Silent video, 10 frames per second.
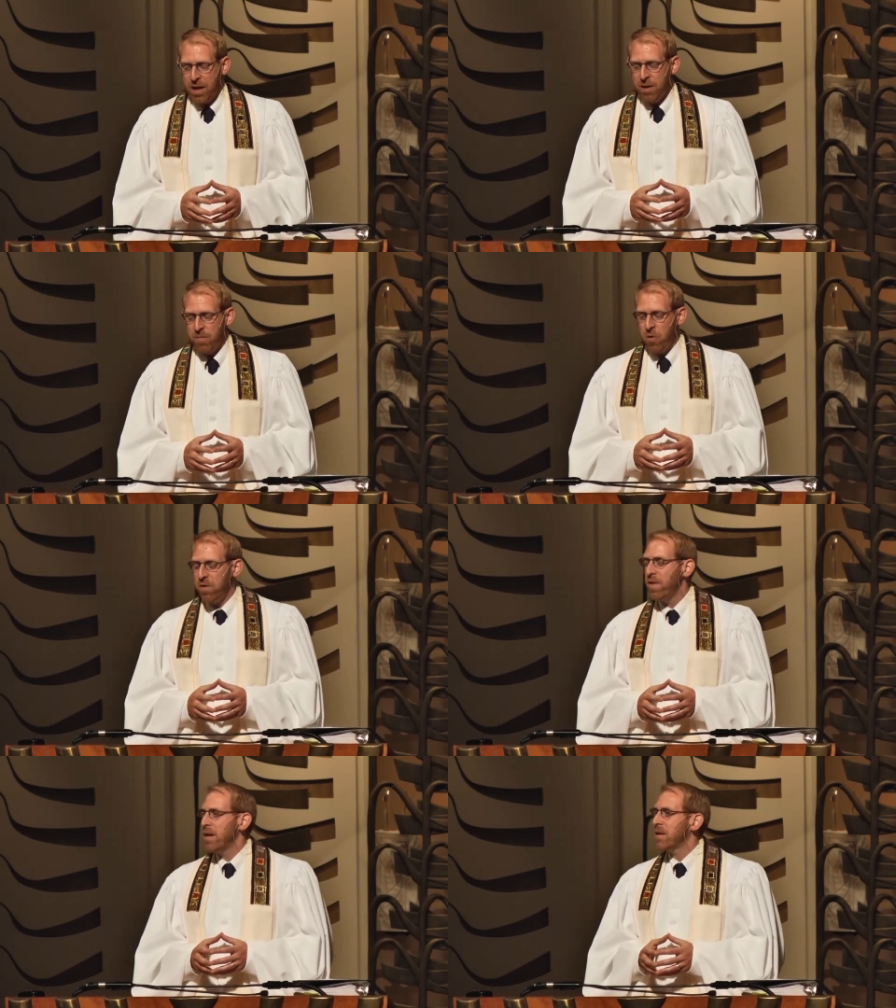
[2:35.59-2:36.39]
It
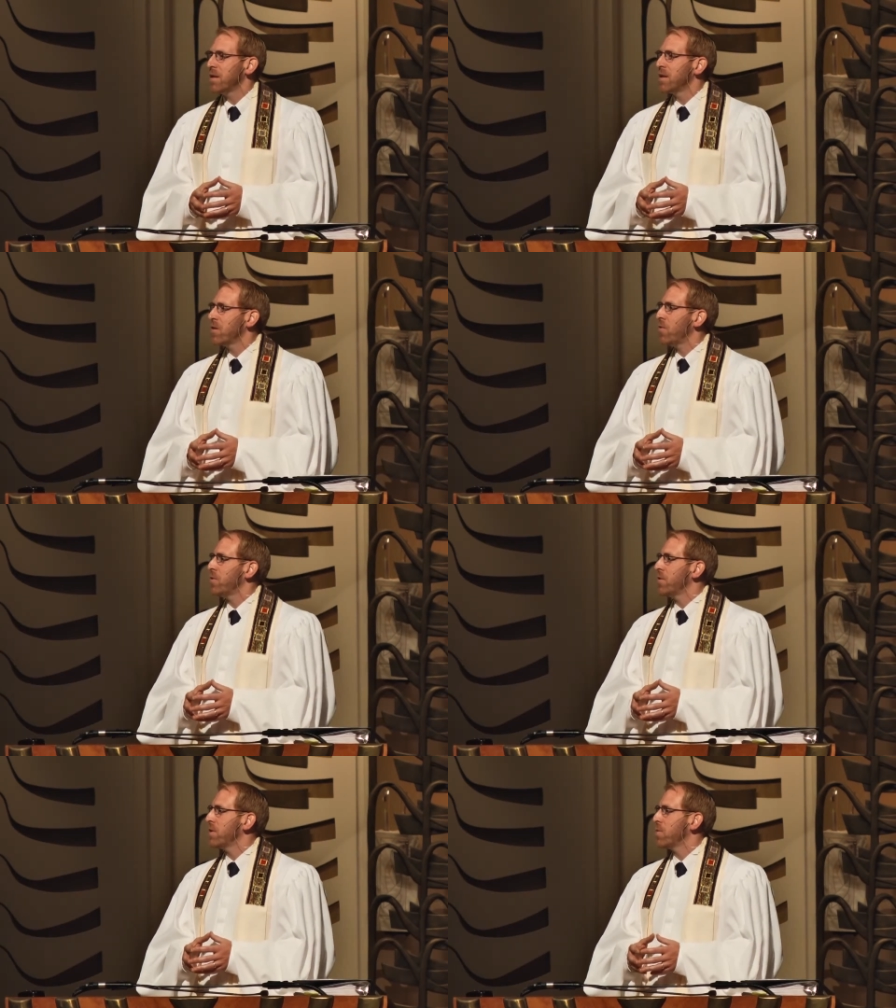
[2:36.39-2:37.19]
motivates its
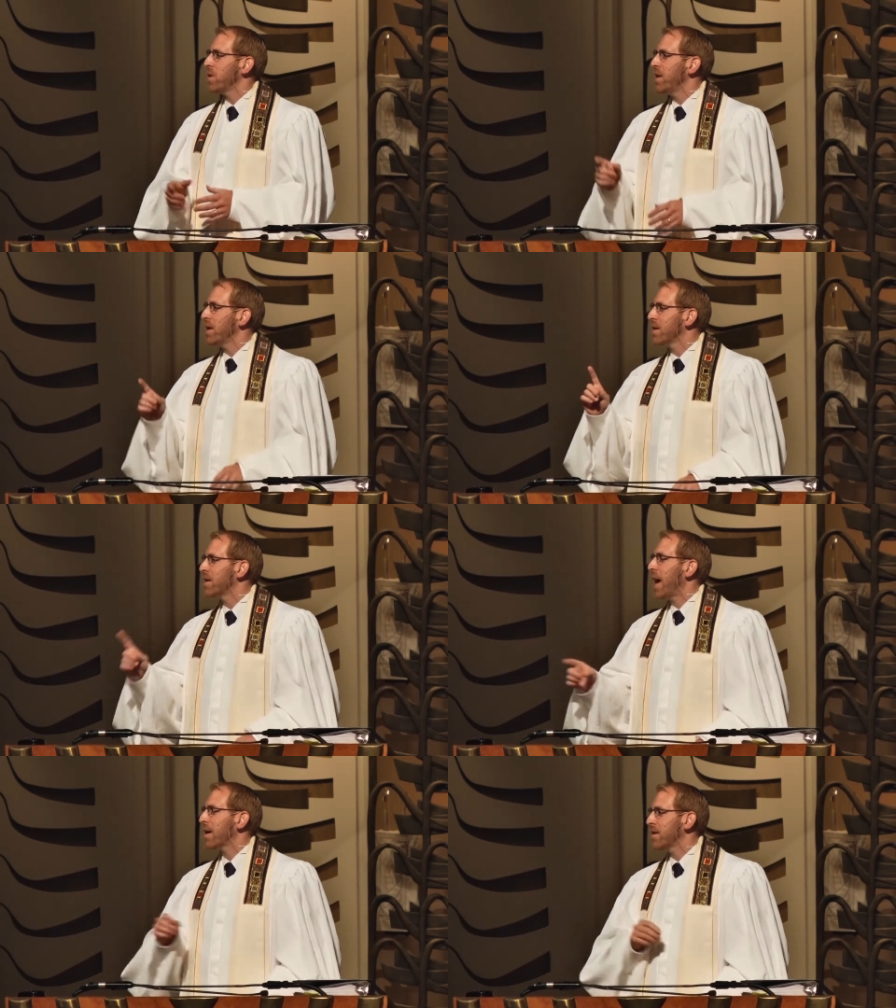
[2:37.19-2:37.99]
soldiers with the
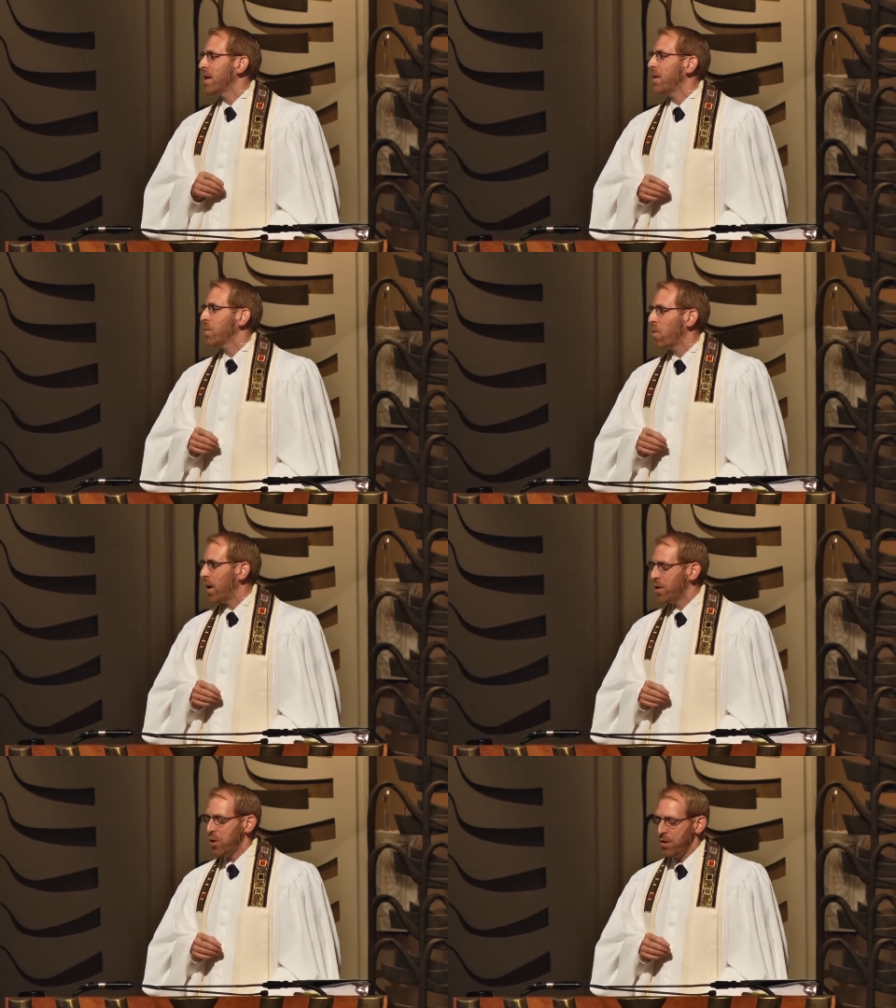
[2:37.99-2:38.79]
exact same
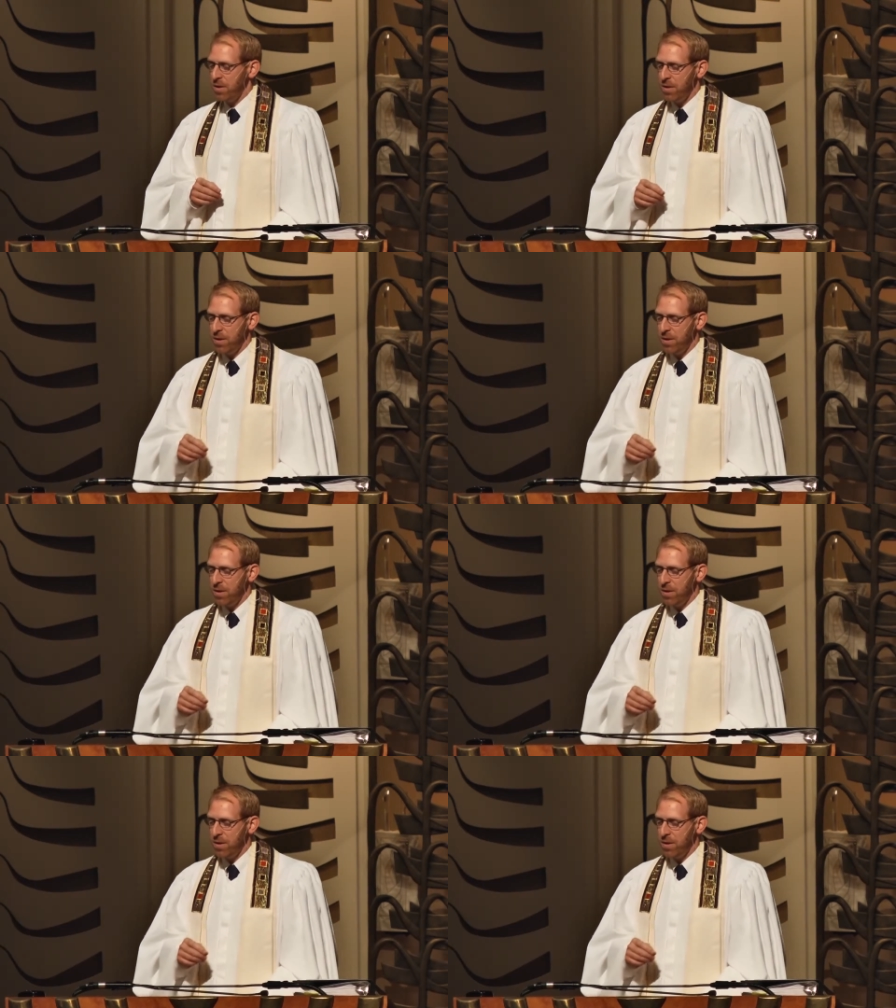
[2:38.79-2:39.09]
question